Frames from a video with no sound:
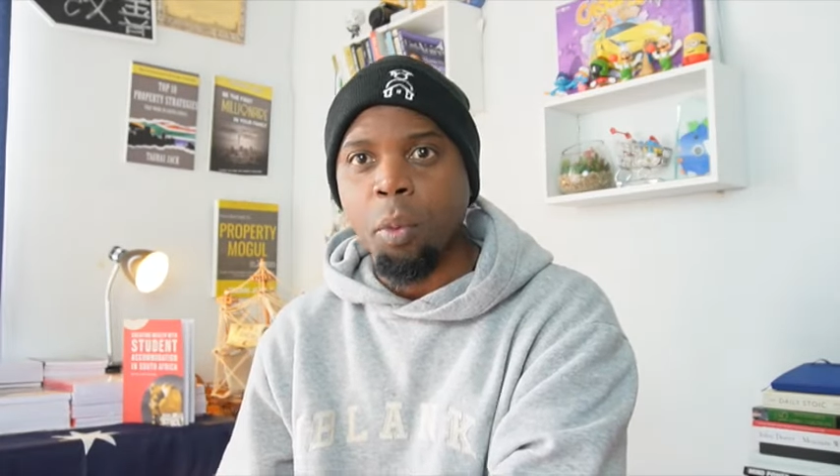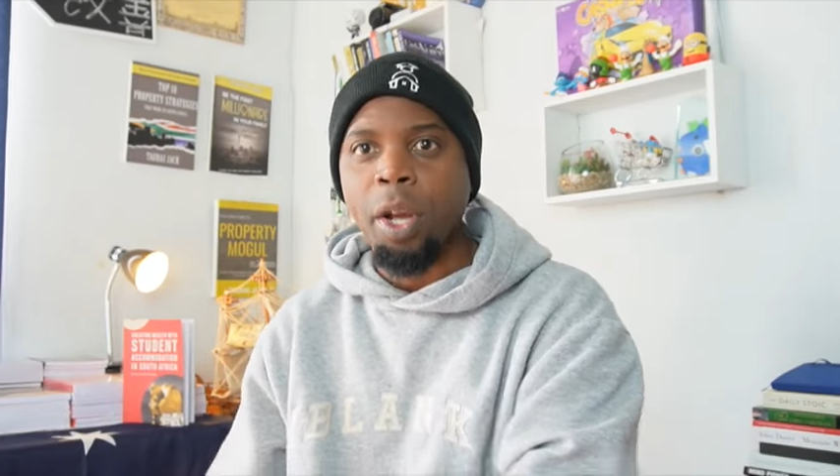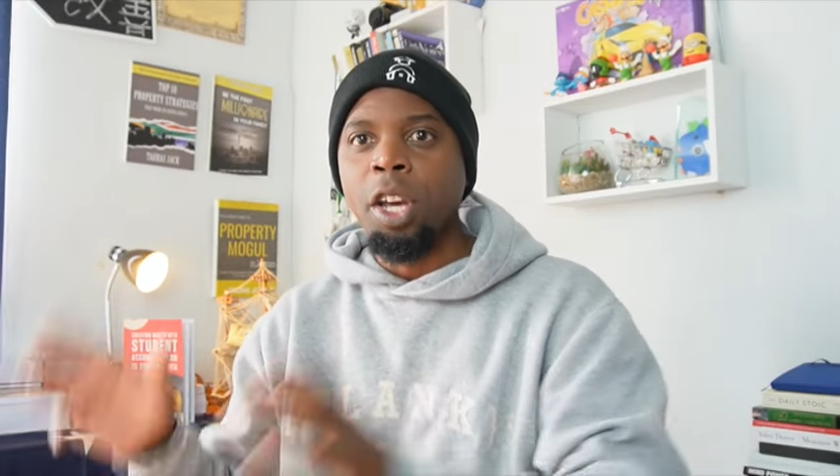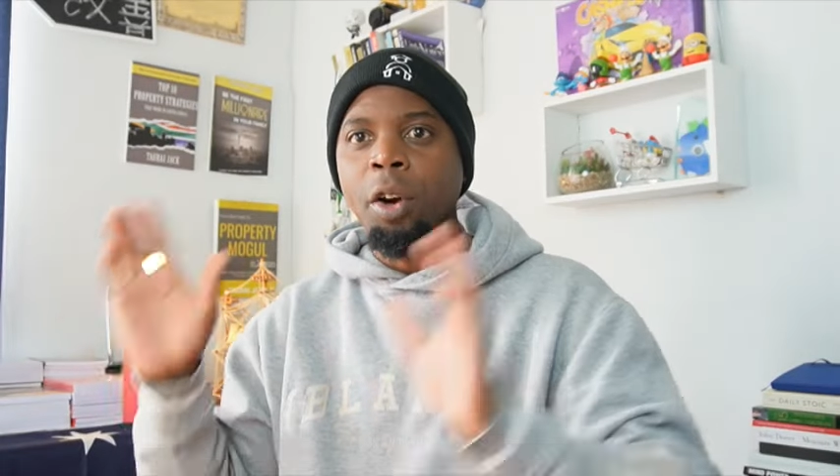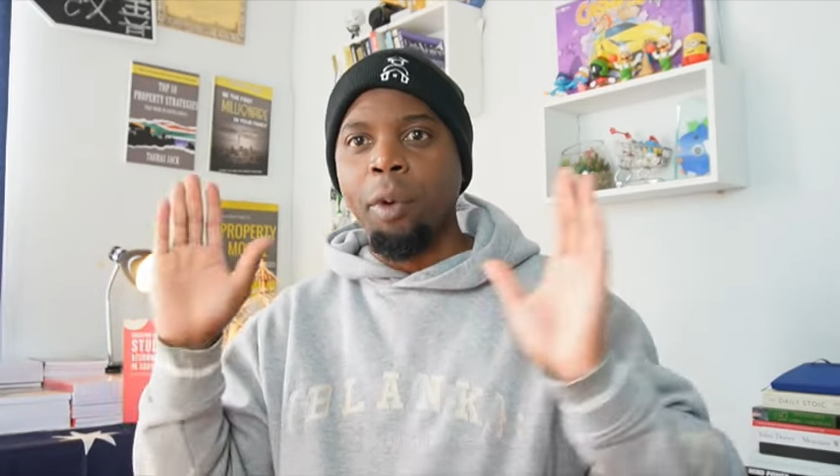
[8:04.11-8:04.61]

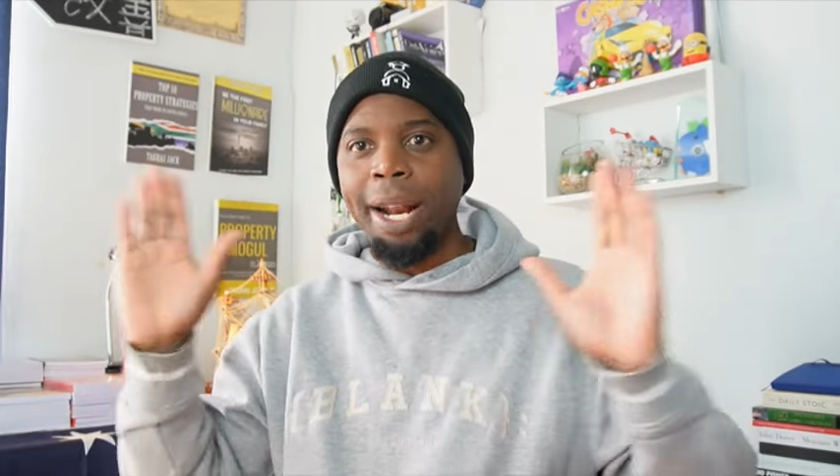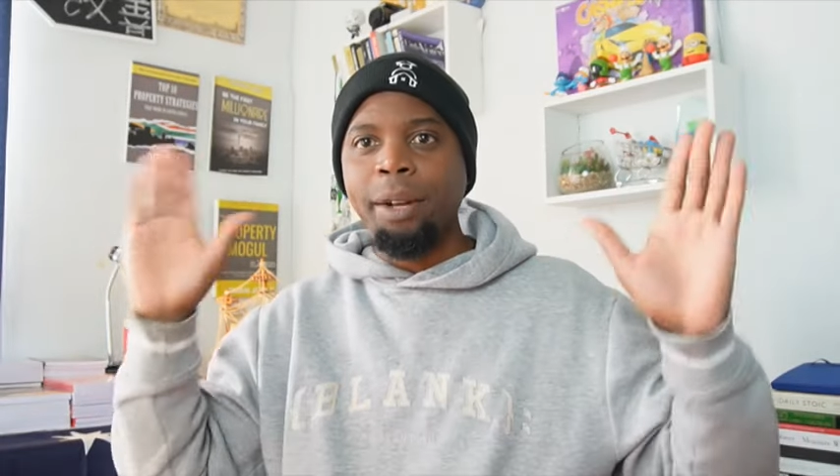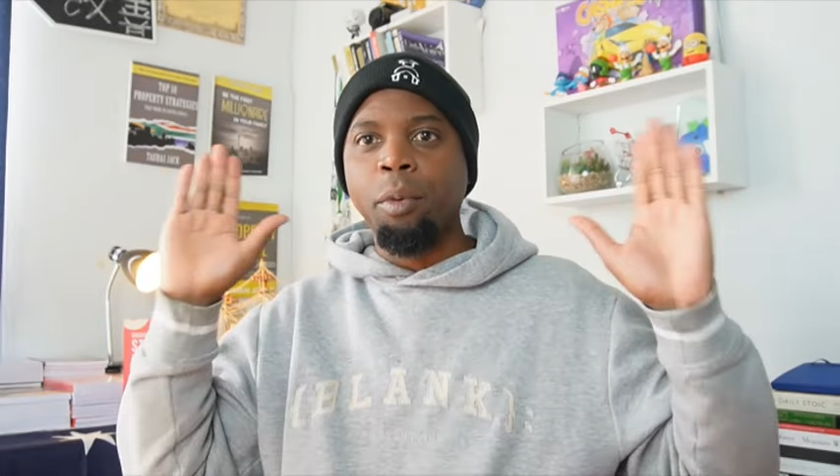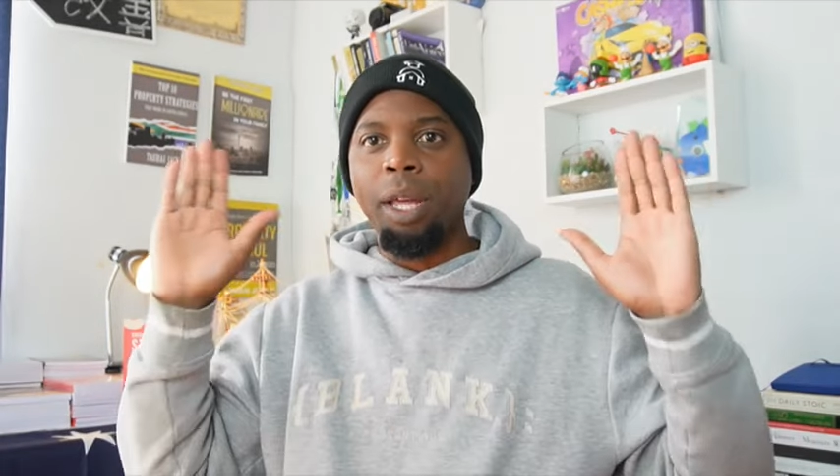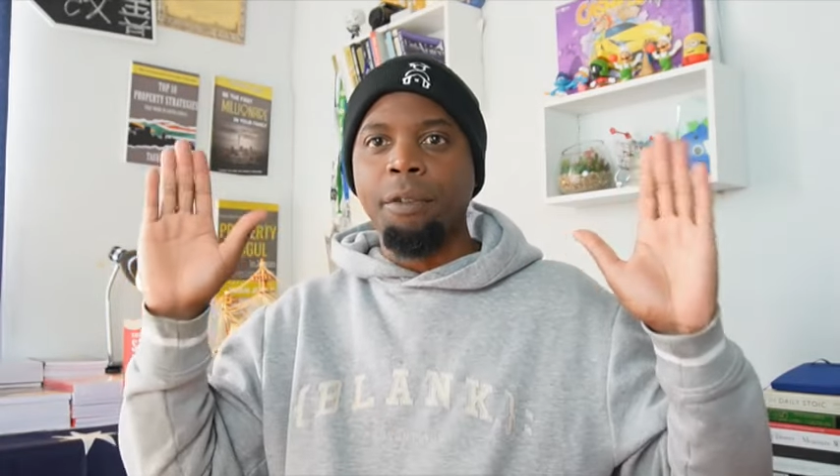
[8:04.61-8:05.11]
When you're
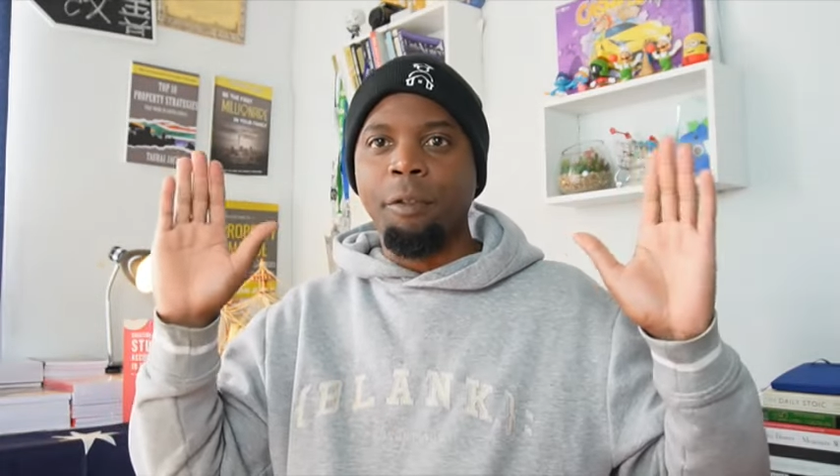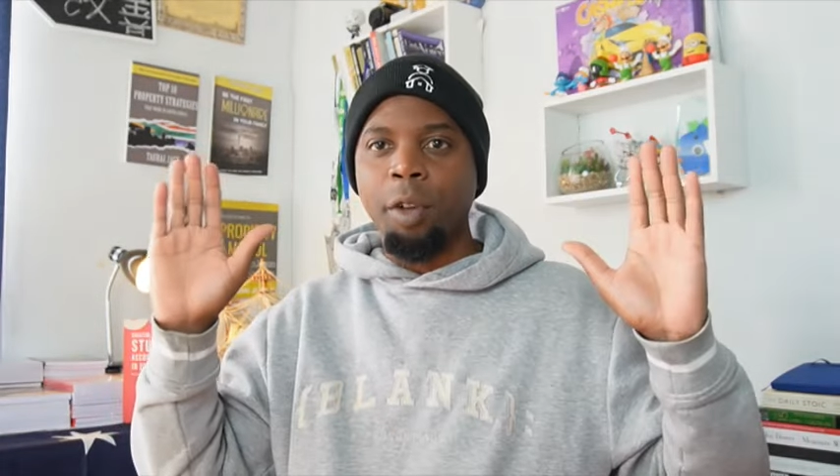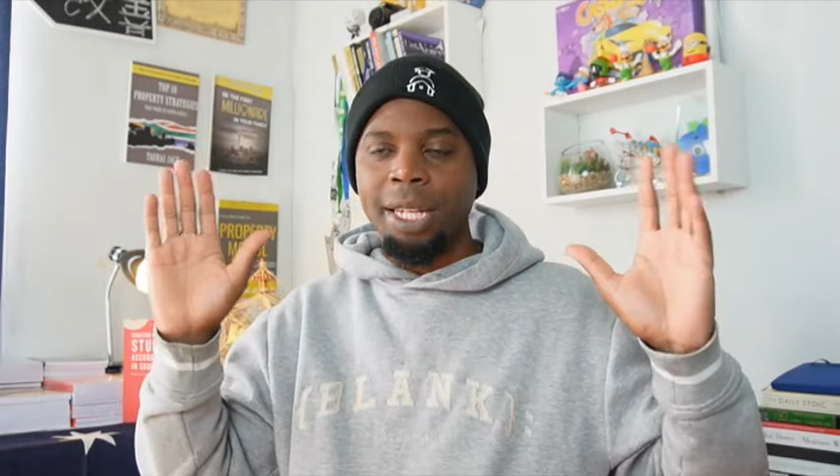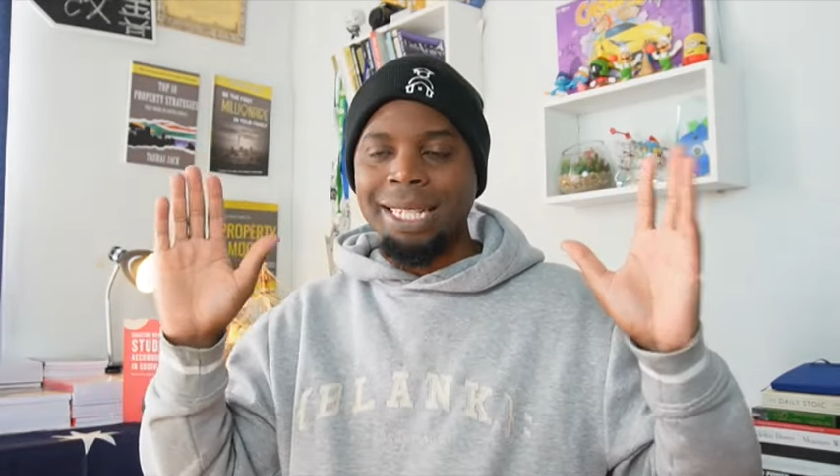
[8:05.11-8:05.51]
ready for the